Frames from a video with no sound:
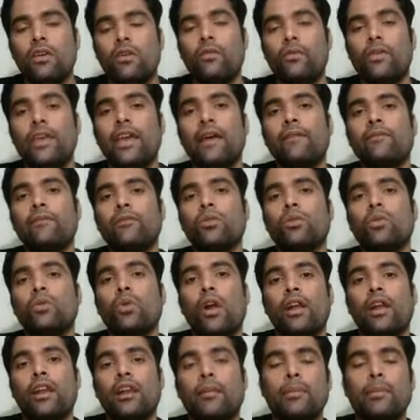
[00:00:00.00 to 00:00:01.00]
we have to
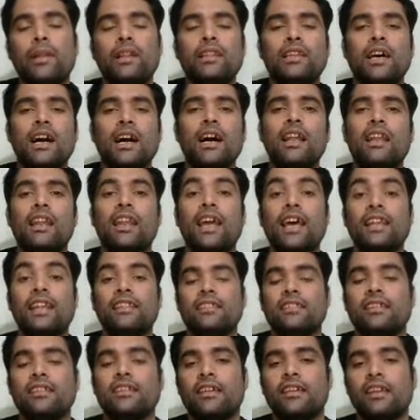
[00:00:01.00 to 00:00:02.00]
quadruple the
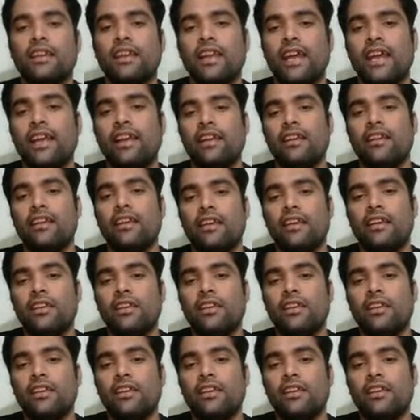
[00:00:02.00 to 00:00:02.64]
length, right?